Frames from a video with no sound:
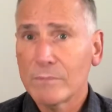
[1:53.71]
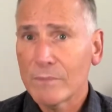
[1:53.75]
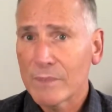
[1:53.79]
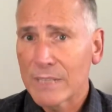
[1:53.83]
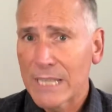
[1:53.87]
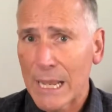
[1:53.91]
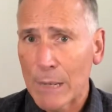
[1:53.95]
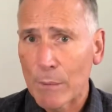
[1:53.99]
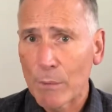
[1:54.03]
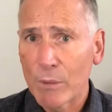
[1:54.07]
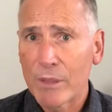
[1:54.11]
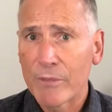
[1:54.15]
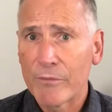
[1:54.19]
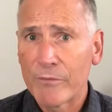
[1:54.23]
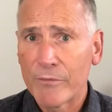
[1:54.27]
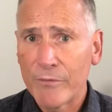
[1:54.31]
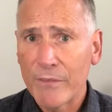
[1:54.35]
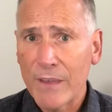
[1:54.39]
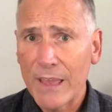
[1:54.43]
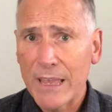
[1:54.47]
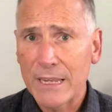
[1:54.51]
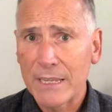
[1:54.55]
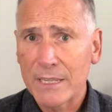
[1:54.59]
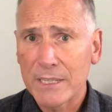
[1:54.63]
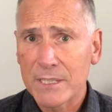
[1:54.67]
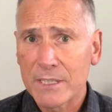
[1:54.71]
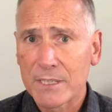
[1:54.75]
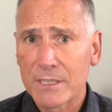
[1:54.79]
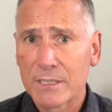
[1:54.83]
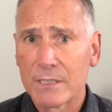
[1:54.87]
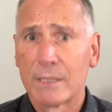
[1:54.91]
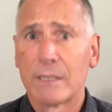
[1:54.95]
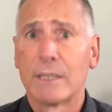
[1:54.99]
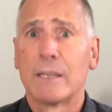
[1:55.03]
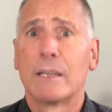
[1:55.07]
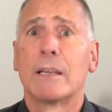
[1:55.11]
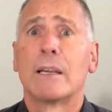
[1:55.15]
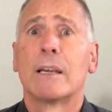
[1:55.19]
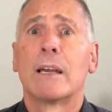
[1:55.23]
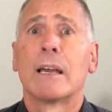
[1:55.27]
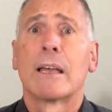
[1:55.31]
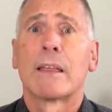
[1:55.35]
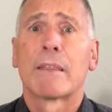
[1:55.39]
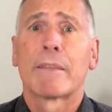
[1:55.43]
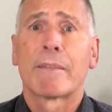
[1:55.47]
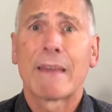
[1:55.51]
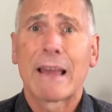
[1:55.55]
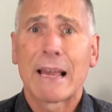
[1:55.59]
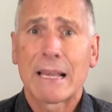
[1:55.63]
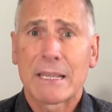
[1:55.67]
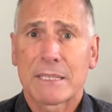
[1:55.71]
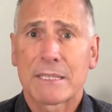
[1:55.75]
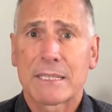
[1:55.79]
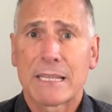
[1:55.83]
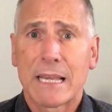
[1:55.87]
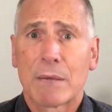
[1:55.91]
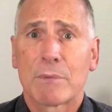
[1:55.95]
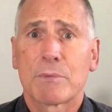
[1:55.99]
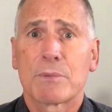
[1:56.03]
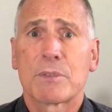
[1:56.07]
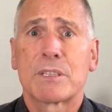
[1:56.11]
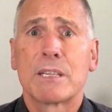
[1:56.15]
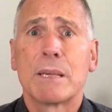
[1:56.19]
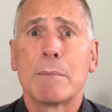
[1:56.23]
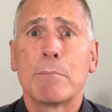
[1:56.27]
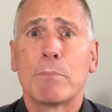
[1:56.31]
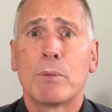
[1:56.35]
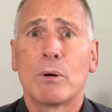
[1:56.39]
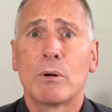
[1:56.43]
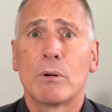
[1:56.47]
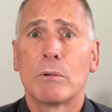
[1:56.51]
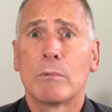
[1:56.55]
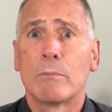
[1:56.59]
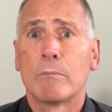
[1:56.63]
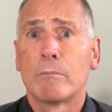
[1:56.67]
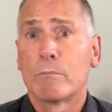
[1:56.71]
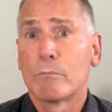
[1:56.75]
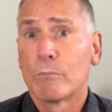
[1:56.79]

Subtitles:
Now on the face, that sounds simple,